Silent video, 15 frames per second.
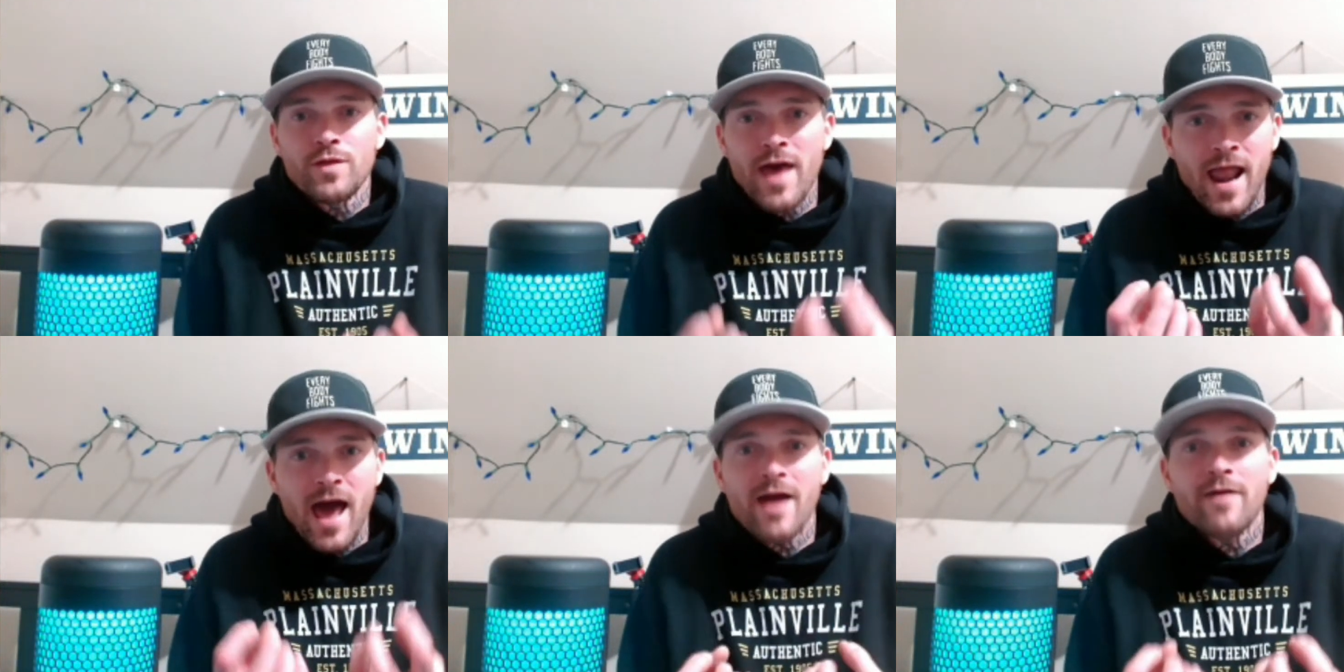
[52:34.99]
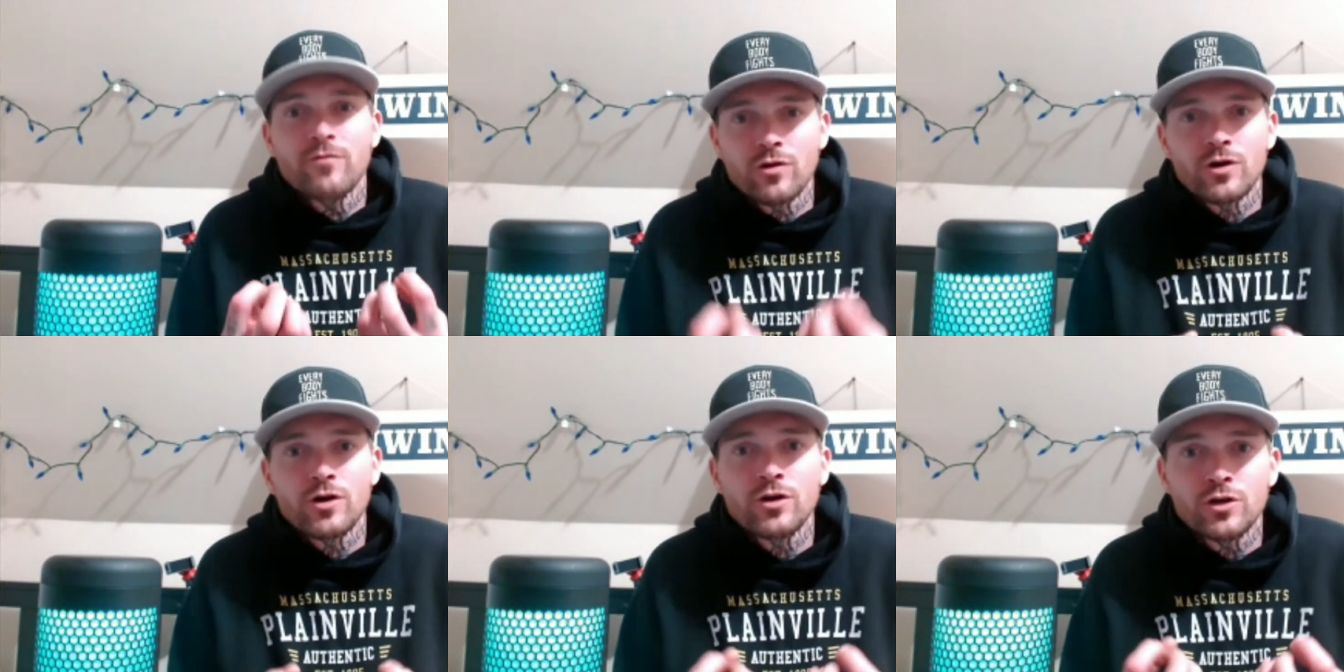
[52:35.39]
that I've
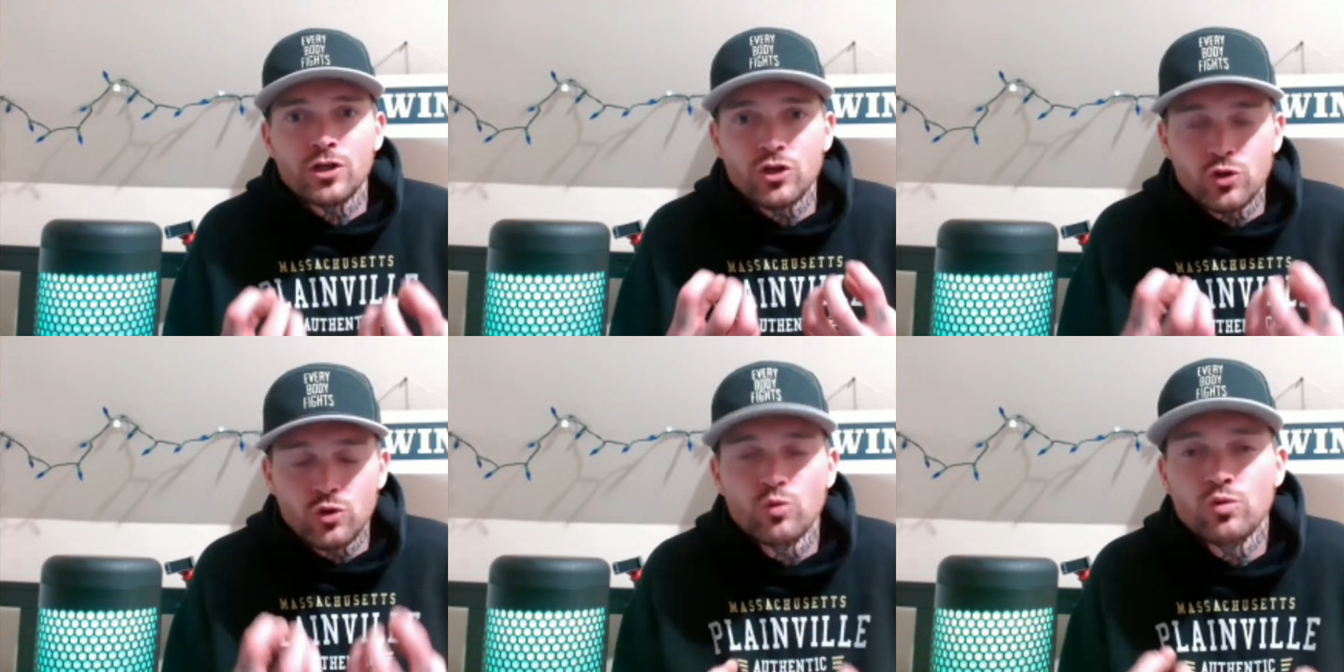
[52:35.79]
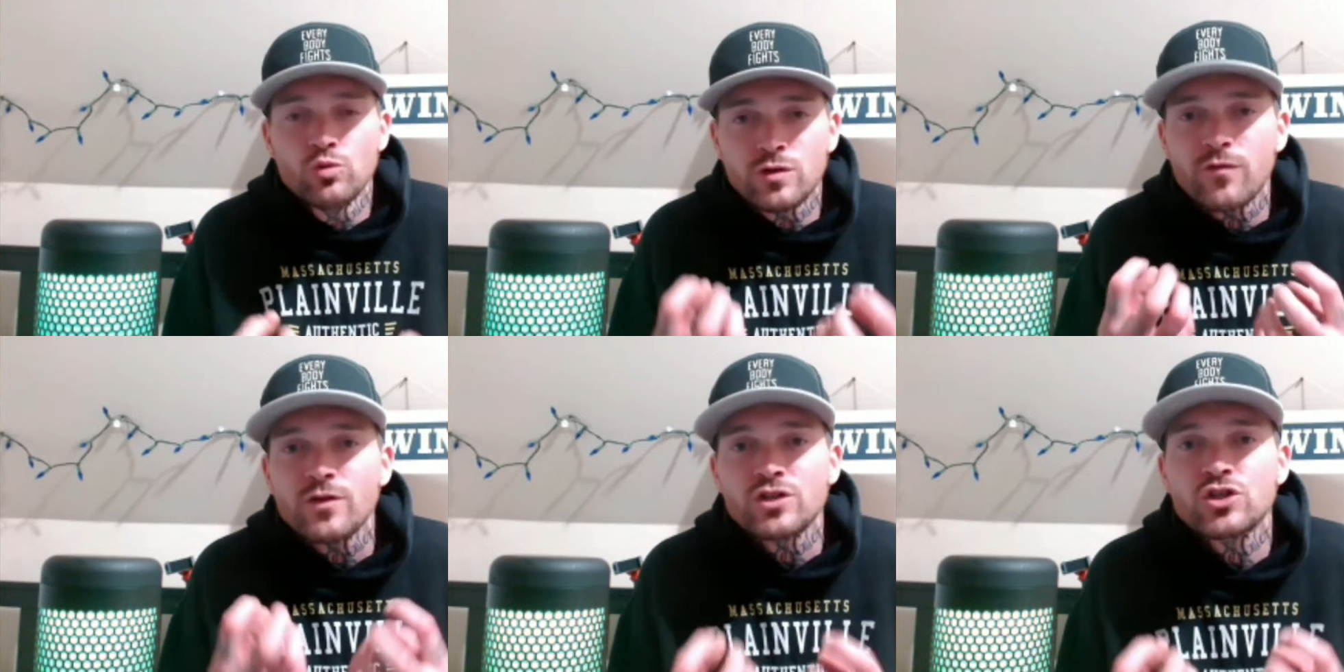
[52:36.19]
learned to use
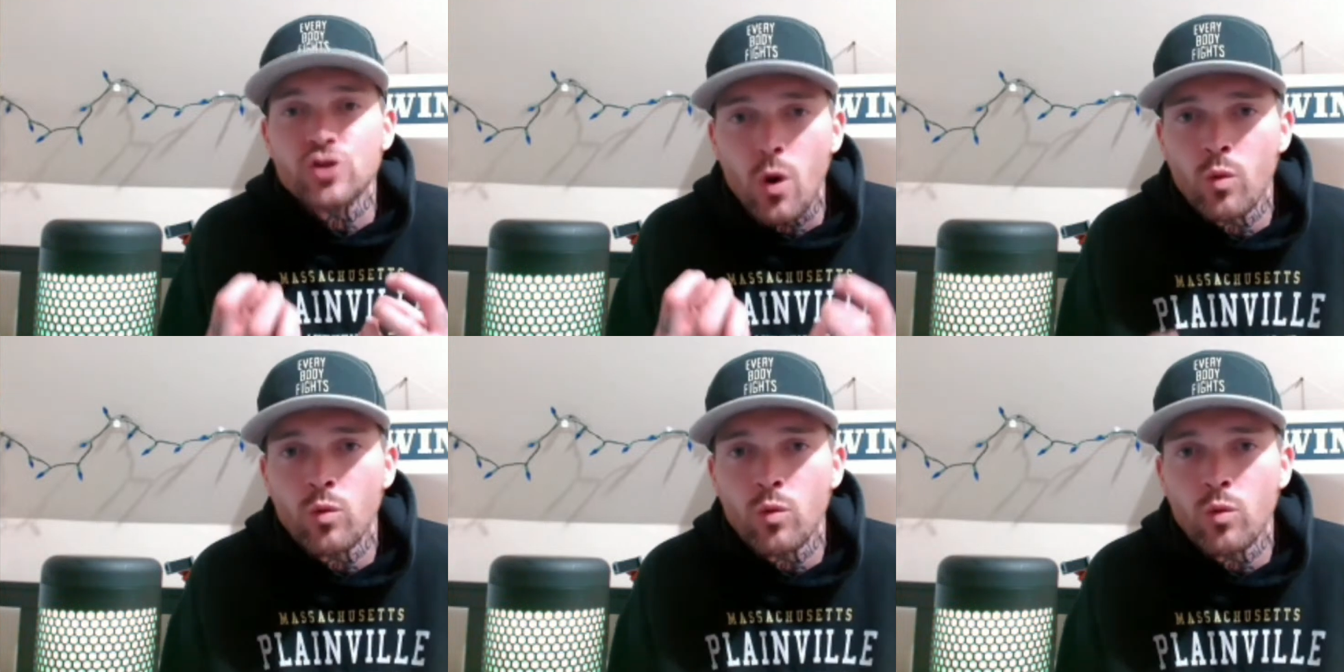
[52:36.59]
for so